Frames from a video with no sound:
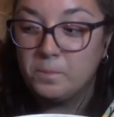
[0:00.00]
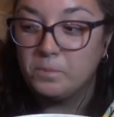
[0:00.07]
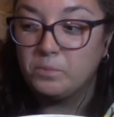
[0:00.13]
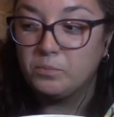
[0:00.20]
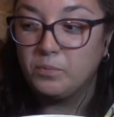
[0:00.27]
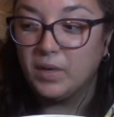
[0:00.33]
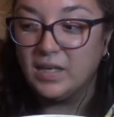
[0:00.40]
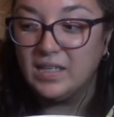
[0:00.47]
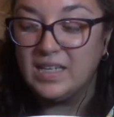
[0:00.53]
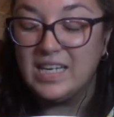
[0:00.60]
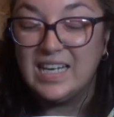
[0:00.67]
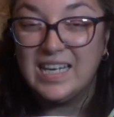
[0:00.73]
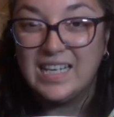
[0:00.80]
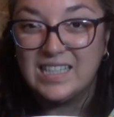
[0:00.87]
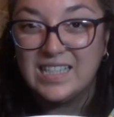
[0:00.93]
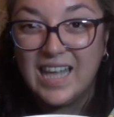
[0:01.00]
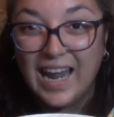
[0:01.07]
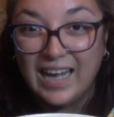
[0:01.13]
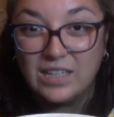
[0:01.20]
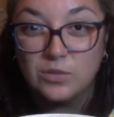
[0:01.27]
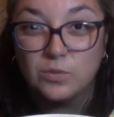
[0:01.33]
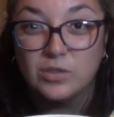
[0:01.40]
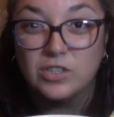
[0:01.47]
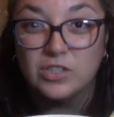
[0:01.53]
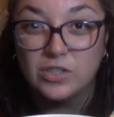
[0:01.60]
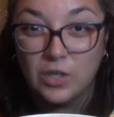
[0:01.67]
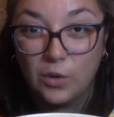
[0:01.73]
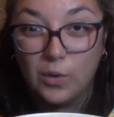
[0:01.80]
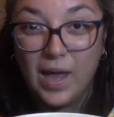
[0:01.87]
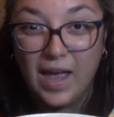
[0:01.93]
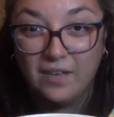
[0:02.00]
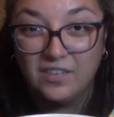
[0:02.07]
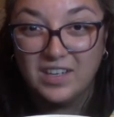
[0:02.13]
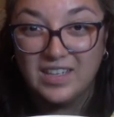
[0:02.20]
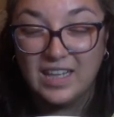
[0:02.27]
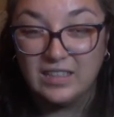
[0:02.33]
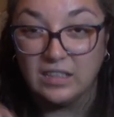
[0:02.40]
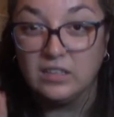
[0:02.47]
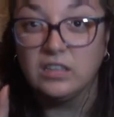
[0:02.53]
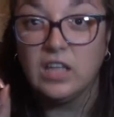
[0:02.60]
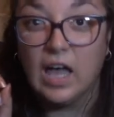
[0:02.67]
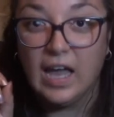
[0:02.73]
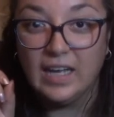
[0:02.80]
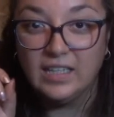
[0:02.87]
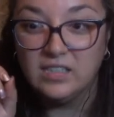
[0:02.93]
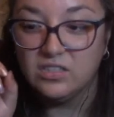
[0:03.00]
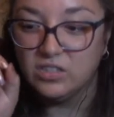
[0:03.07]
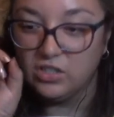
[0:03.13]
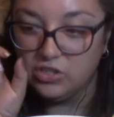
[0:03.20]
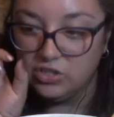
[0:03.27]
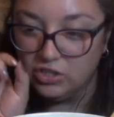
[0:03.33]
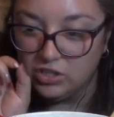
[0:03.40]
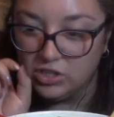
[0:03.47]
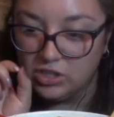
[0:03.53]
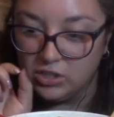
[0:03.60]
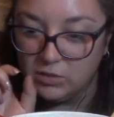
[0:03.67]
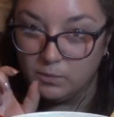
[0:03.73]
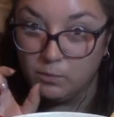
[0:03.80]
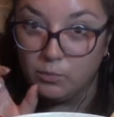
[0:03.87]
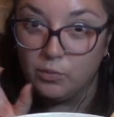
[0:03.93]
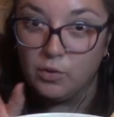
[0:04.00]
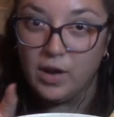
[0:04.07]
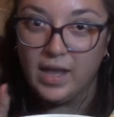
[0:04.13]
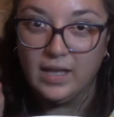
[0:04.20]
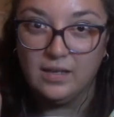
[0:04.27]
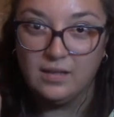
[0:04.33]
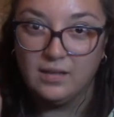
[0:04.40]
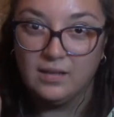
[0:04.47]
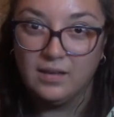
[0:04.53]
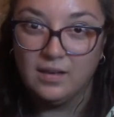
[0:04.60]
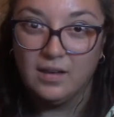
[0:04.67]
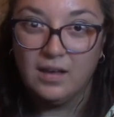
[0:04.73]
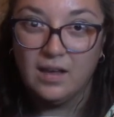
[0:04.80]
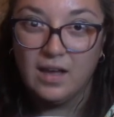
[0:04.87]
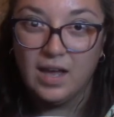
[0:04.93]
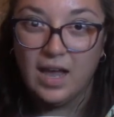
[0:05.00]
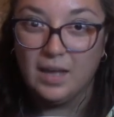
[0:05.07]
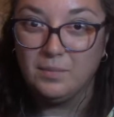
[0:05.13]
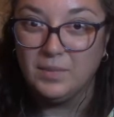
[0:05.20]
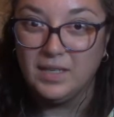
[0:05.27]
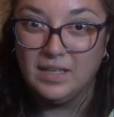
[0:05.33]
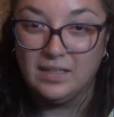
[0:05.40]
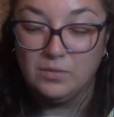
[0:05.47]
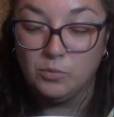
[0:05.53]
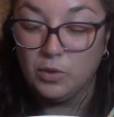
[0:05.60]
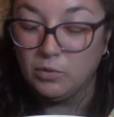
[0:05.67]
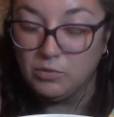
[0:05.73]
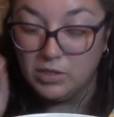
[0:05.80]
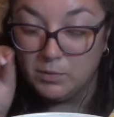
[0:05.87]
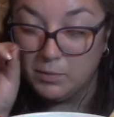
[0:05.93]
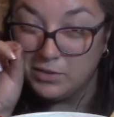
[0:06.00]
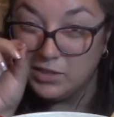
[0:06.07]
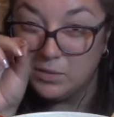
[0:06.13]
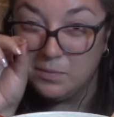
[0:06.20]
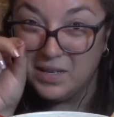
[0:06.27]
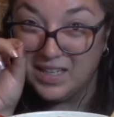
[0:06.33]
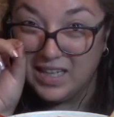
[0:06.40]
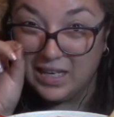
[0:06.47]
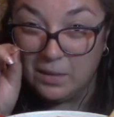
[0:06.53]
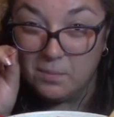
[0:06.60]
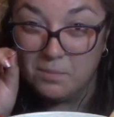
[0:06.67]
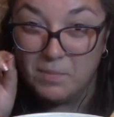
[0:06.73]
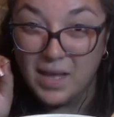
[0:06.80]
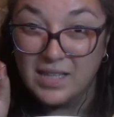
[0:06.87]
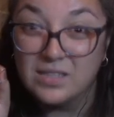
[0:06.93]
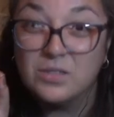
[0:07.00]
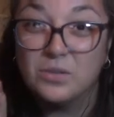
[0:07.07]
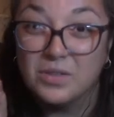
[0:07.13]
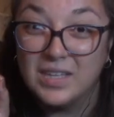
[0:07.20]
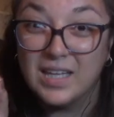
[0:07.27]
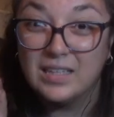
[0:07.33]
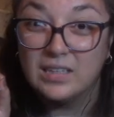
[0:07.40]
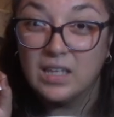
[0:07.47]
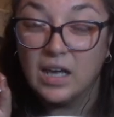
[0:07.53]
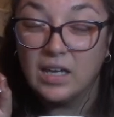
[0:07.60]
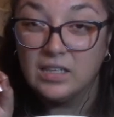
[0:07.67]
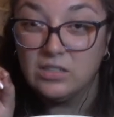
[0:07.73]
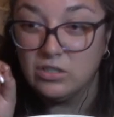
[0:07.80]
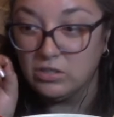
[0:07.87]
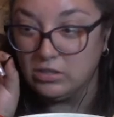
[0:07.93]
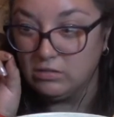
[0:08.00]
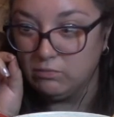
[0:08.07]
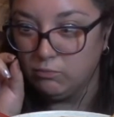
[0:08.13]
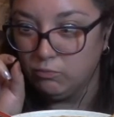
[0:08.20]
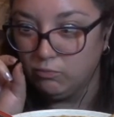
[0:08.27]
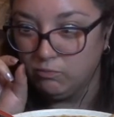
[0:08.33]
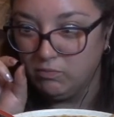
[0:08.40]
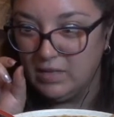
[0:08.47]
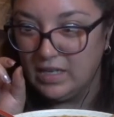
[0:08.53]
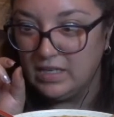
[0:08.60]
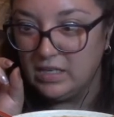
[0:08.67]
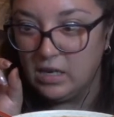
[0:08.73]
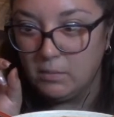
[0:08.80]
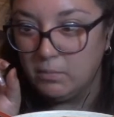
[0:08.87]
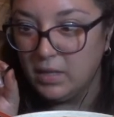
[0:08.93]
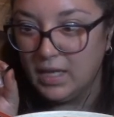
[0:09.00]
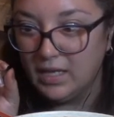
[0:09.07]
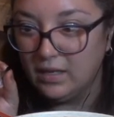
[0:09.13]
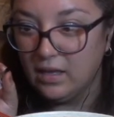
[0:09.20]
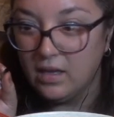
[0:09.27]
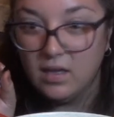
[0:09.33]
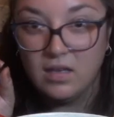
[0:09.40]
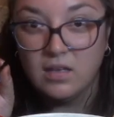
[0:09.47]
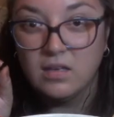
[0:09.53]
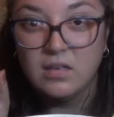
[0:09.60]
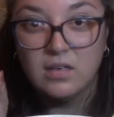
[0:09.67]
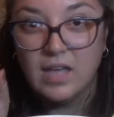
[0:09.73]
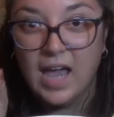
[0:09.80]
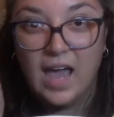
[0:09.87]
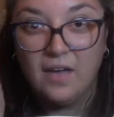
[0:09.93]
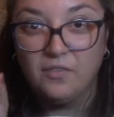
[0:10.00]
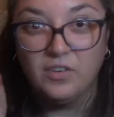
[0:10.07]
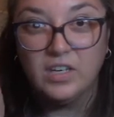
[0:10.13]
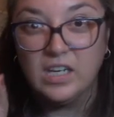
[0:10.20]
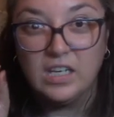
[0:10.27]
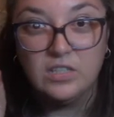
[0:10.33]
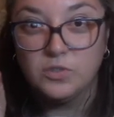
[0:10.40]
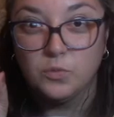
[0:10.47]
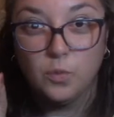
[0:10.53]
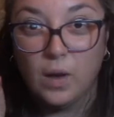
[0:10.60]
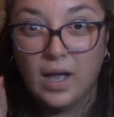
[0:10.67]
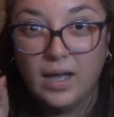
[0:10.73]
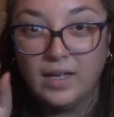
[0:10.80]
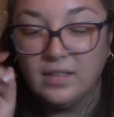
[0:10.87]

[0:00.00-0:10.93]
But his hands were so heavy that the lines just spread. I mean, what was supposed to be like a pencil thin line just ended up like half an inch wide.